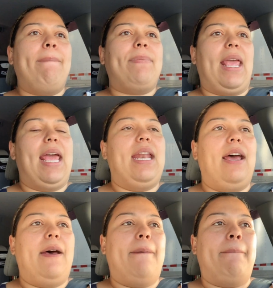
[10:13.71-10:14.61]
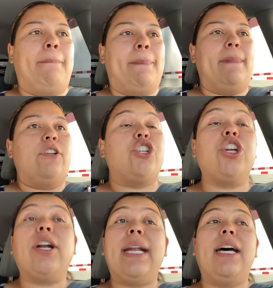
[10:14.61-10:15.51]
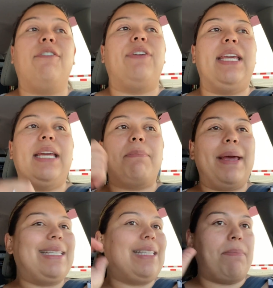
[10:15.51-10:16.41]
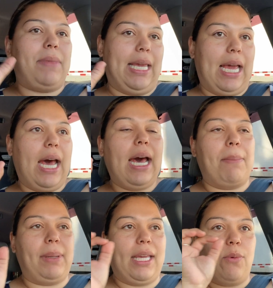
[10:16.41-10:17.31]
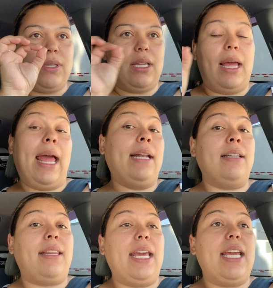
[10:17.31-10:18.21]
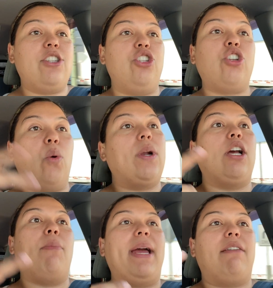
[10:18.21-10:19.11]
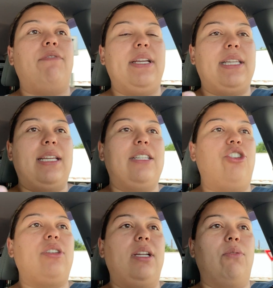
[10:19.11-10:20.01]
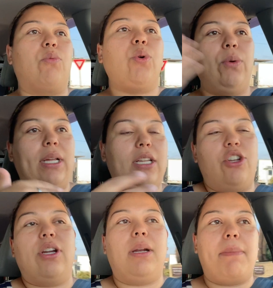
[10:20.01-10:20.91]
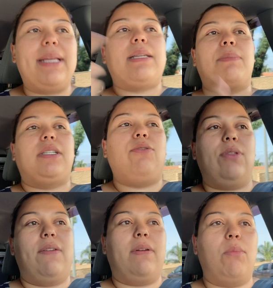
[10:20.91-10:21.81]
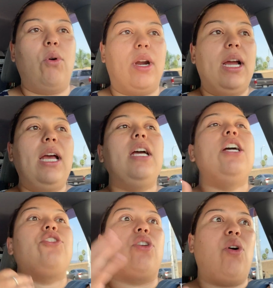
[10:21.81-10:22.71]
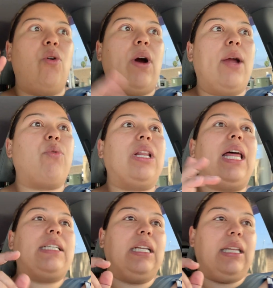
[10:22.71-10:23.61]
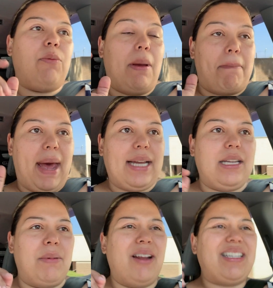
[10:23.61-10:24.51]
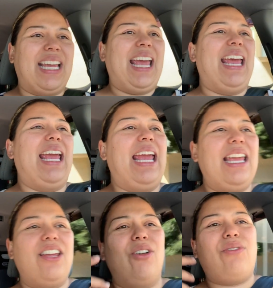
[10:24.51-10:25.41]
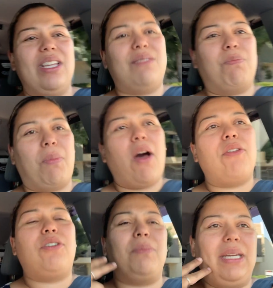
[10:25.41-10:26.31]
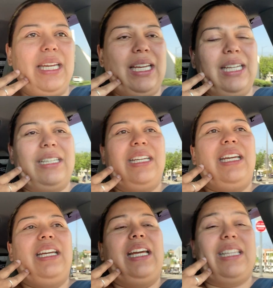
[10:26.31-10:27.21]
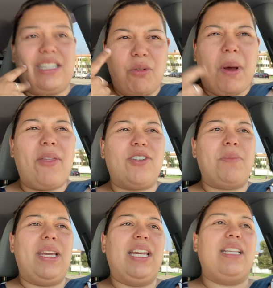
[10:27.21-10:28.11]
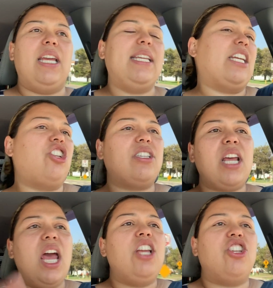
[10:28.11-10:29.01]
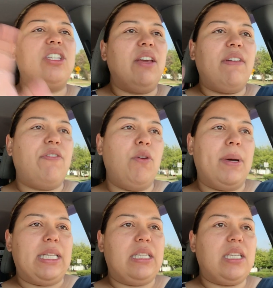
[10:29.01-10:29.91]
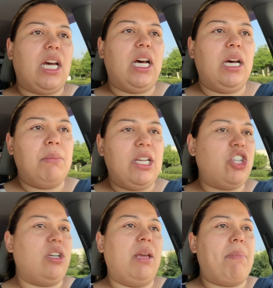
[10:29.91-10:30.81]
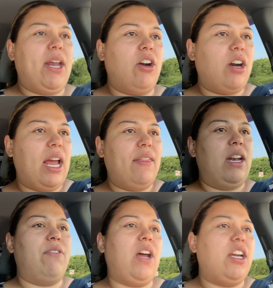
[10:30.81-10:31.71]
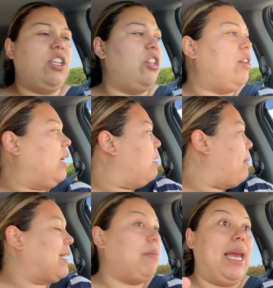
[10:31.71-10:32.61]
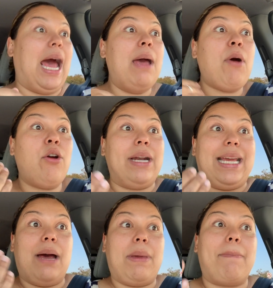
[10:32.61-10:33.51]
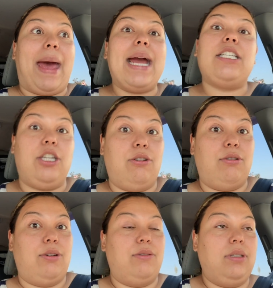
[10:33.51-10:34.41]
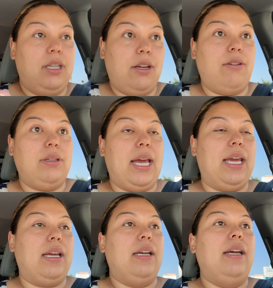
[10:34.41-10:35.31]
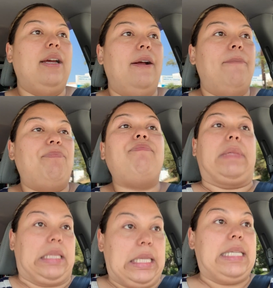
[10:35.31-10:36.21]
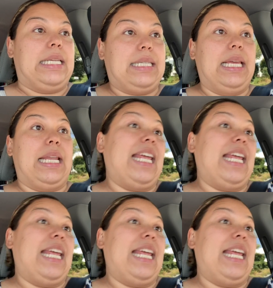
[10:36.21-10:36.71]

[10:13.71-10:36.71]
And sure enough, he had messed something up. Like it was, and the thing is, you don't want to go back and fix it because it's just going to ruin, you're going to mess up the tooth even more. So I reluctantly went back to him and I was like, hey, you know, this bothered me and it still bothers me. And he's like, just give it a few months. It should get better. And then if not, you know, you can come back to me. I'm already coming back to you, dude. You know, like this is it.